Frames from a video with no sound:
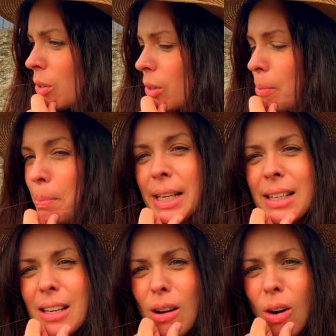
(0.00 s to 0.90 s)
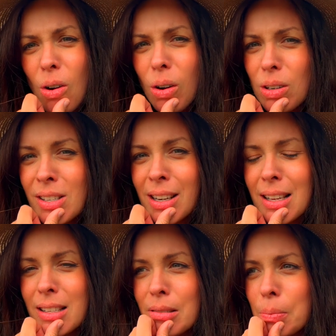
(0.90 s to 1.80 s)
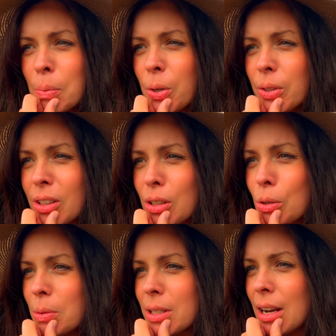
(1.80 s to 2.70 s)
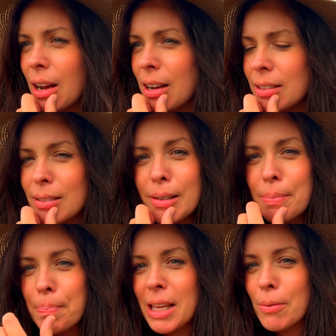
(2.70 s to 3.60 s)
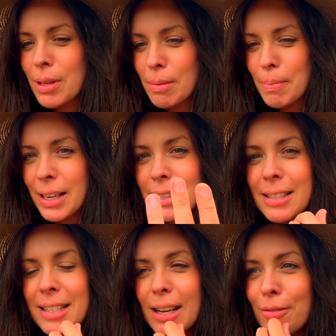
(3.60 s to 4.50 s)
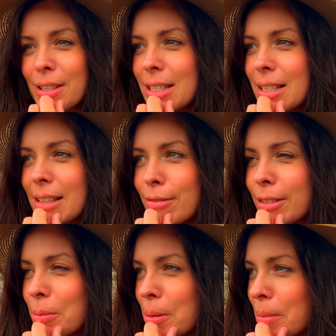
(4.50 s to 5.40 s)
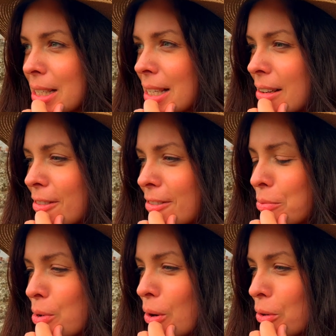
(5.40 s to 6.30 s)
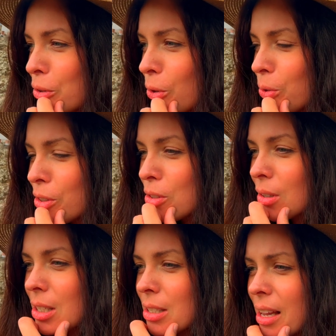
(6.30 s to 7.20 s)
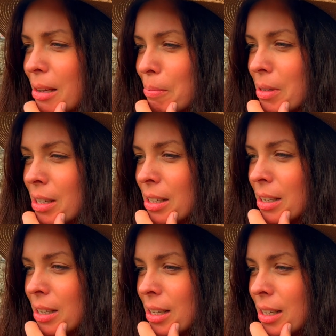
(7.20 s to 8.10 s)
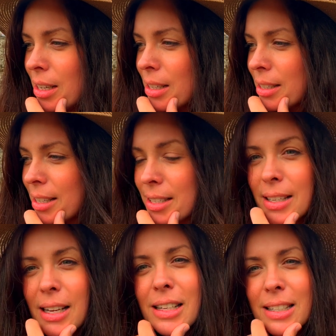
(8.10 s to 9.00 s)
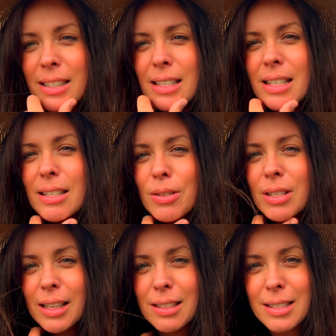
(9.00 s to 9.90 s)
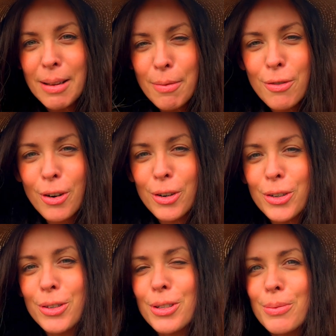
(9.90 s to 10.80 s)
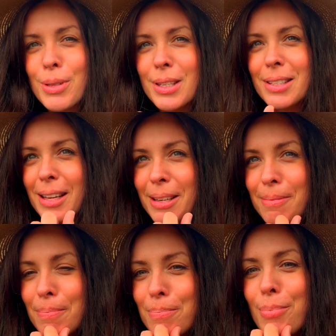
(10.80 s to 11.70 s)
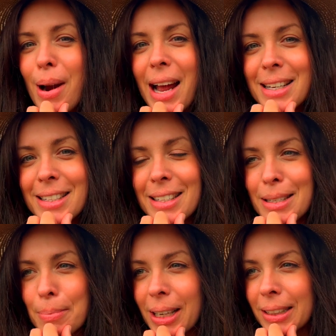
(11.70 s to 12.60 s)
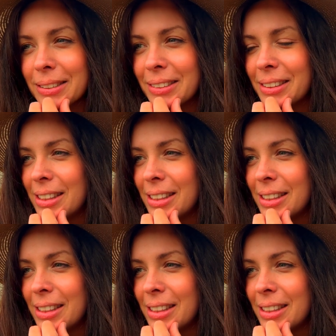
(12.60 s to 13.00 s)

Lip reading: completely odd us modern humans are. Look at me with my selfie stick filming myself. We're all going to the same destinations to take the same photos with the same practiced smile.